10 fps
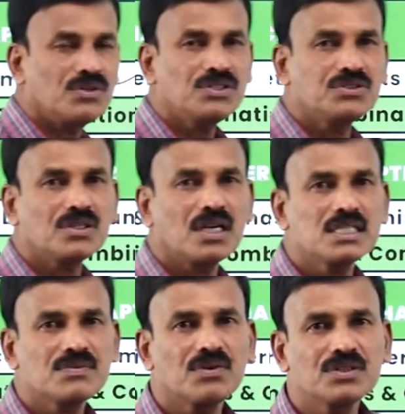going to
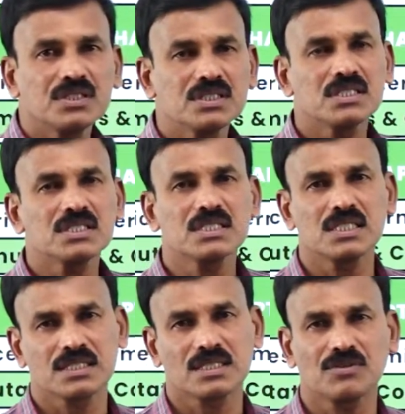utilize for this is
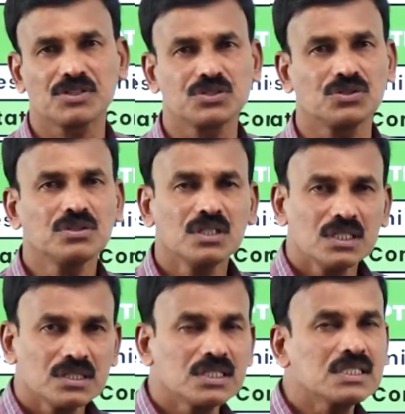six hours. So,
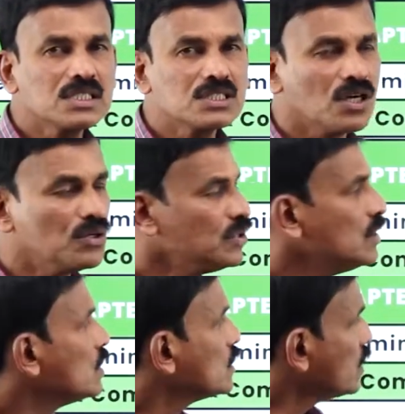this is how
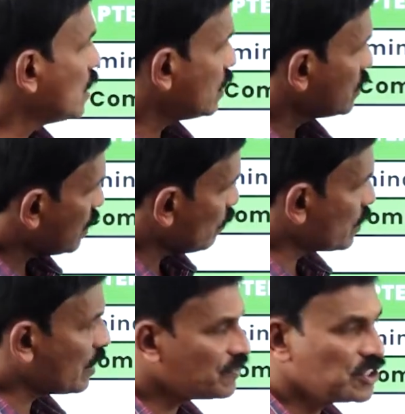the number
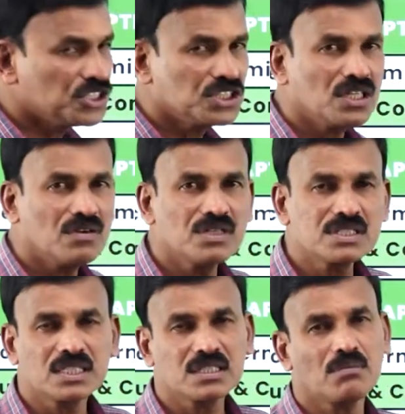of teaching
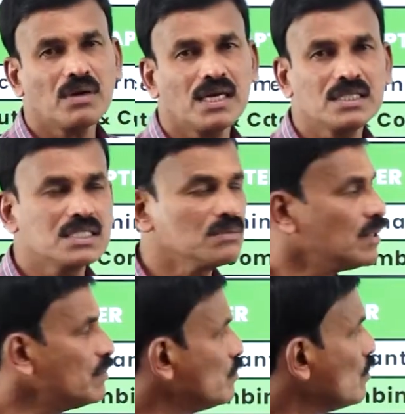hours and the
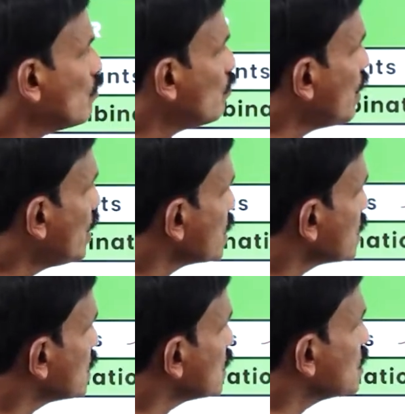maximum
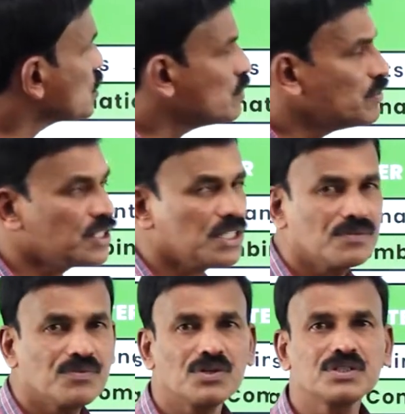marks
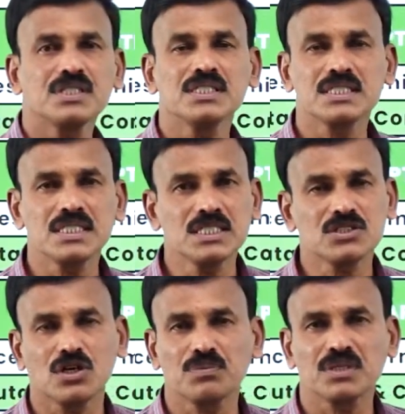distributed for this each
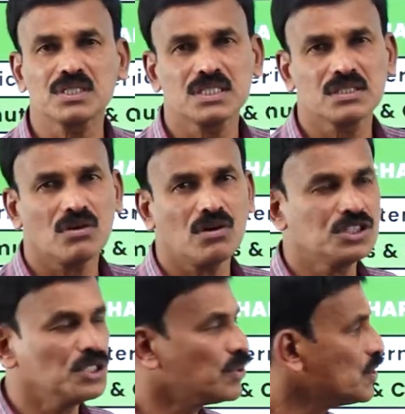chapters in
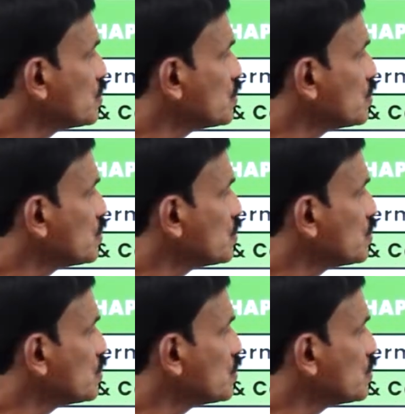algebra.